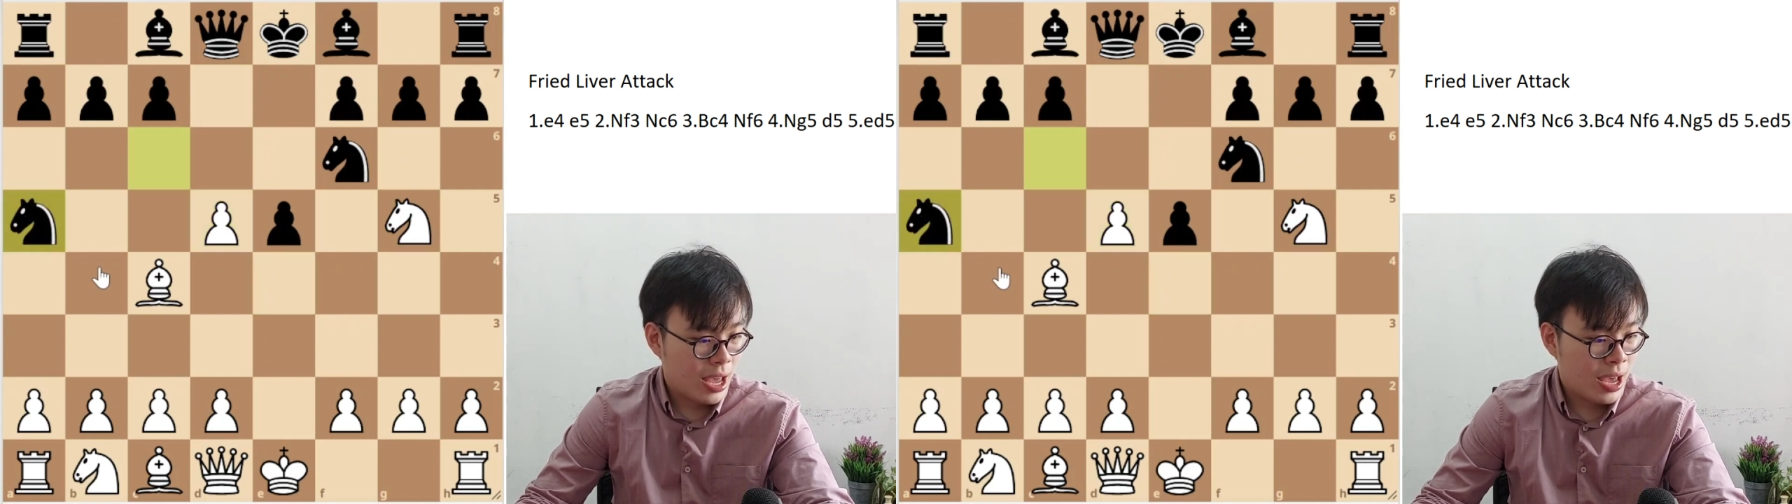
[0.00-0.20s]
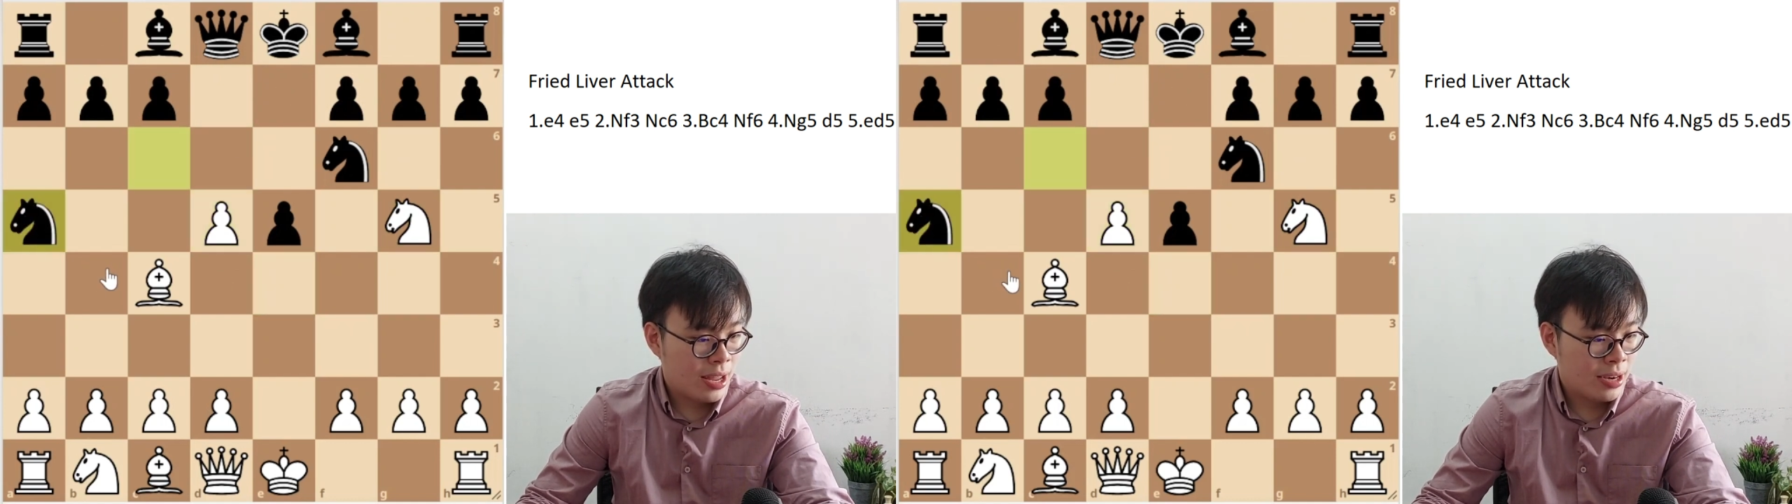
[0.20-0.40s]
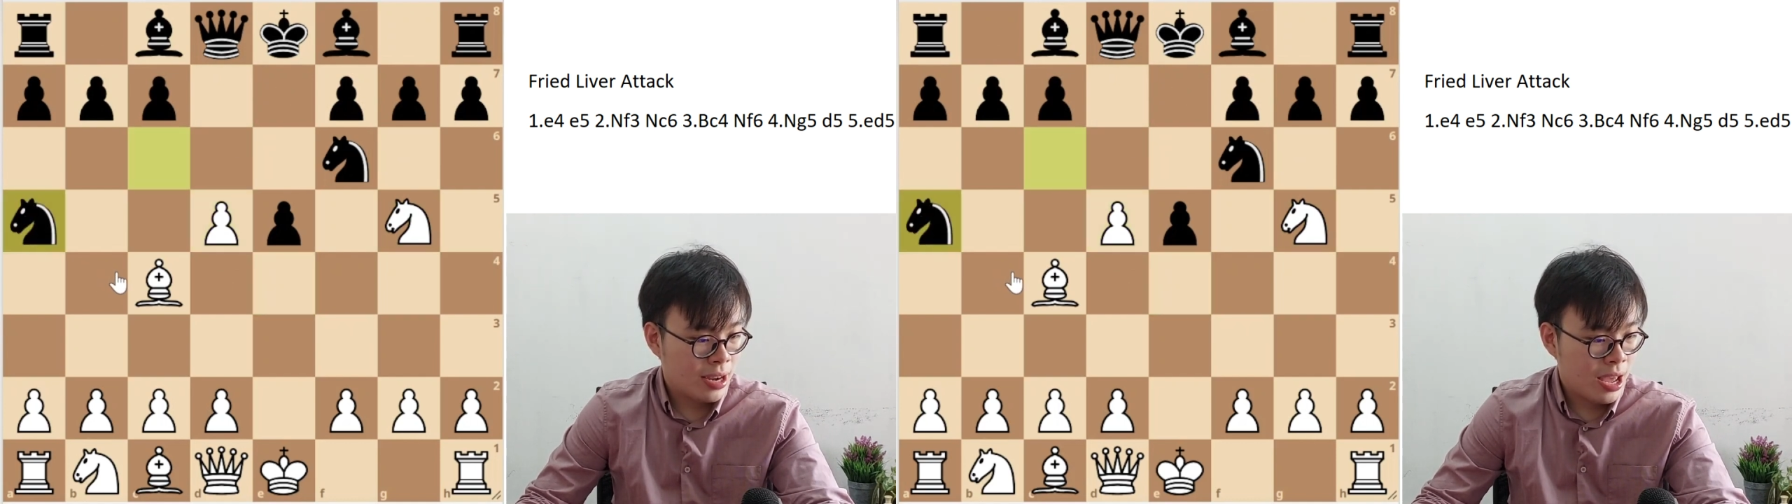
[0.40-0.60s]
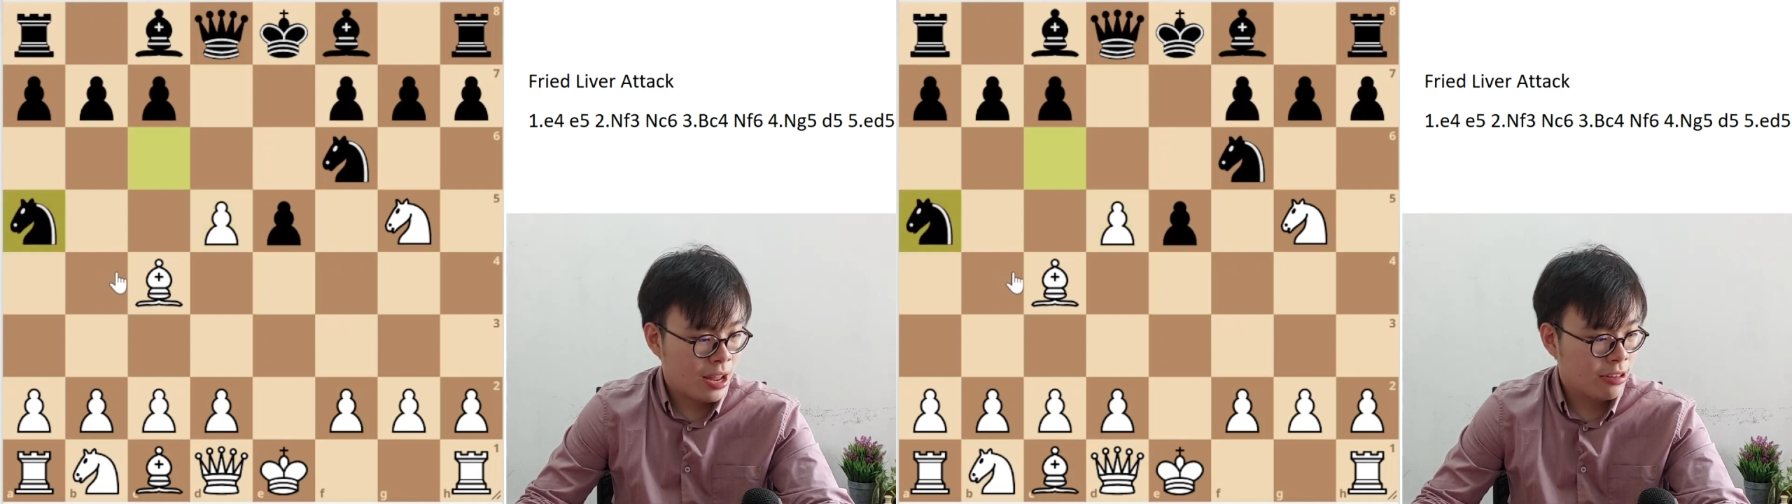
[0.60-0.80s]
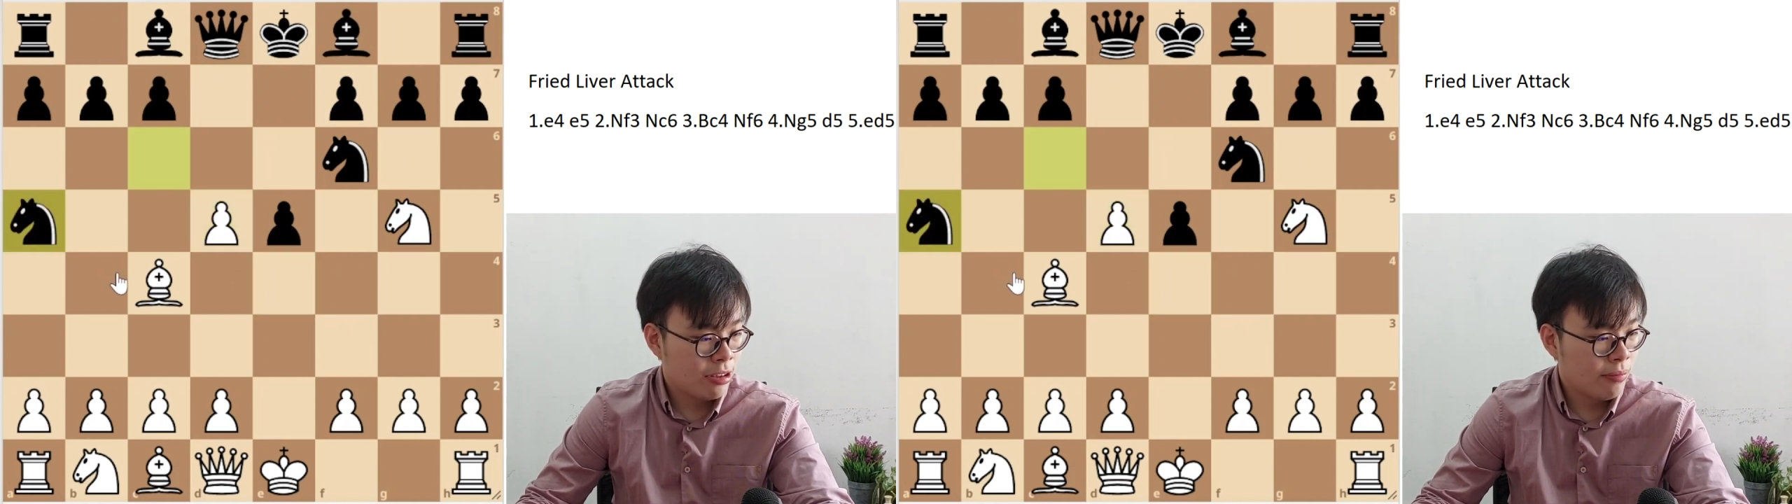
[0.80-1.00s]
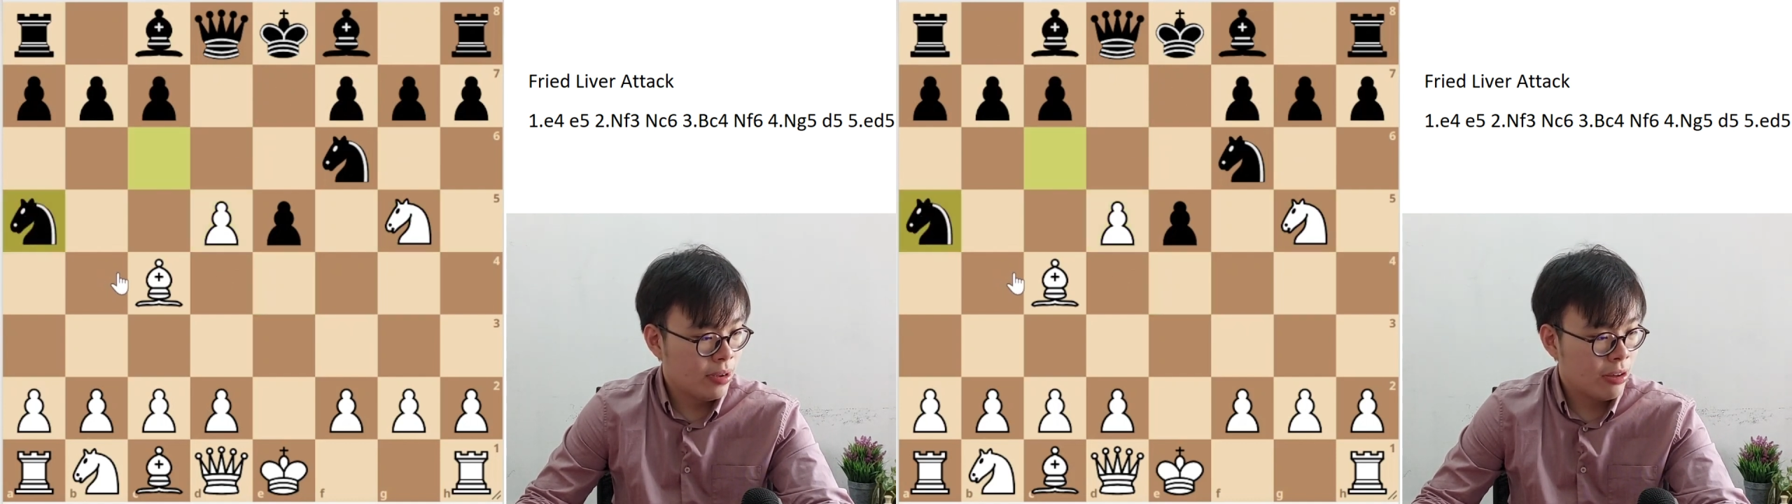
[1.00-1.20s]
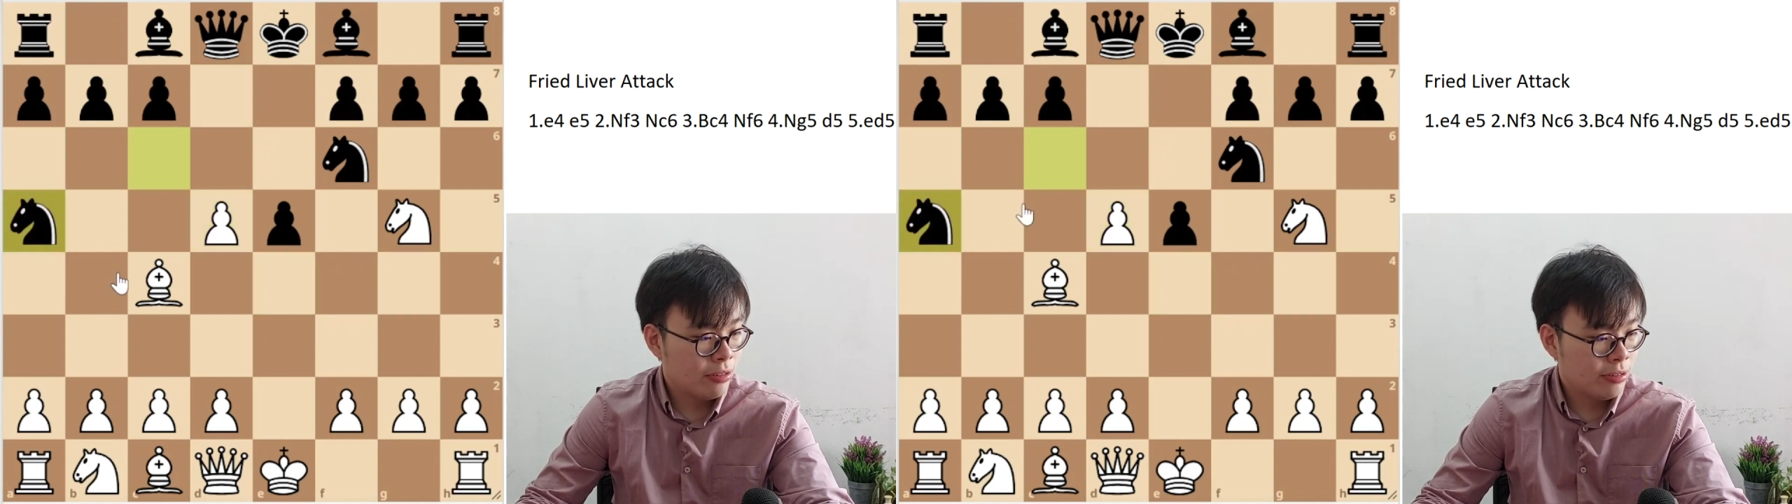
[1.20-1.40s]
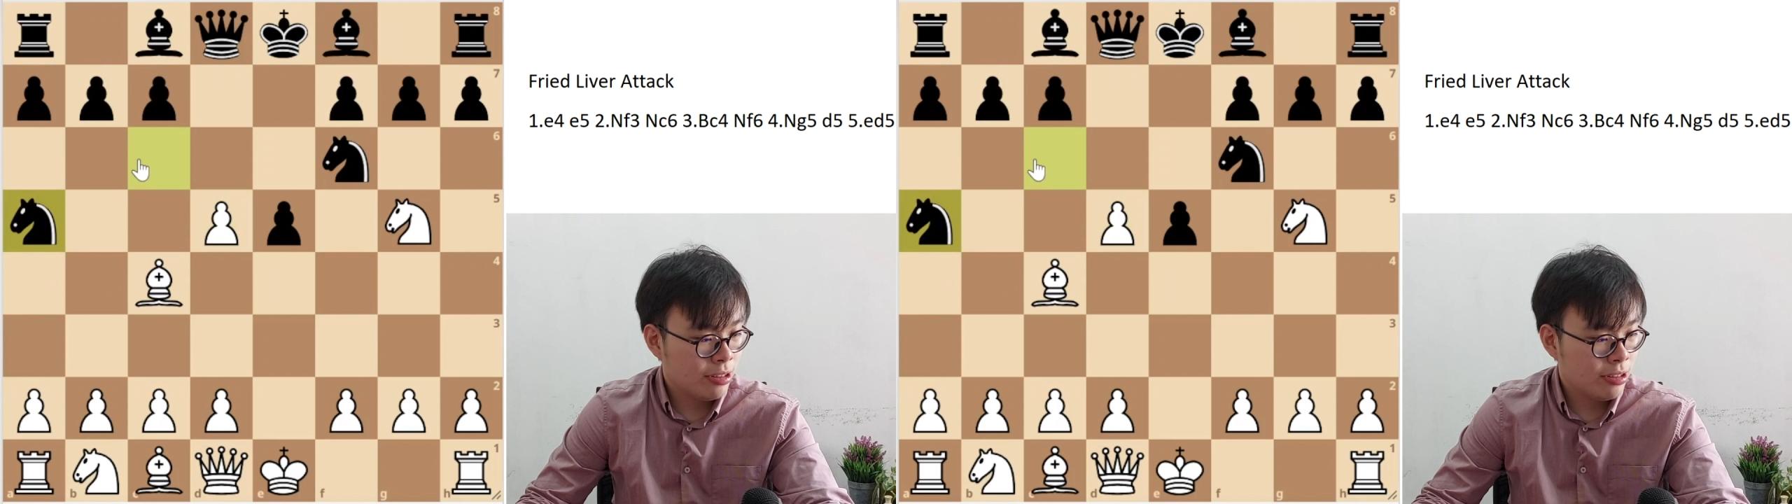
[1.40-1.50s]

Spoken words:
And at the top level,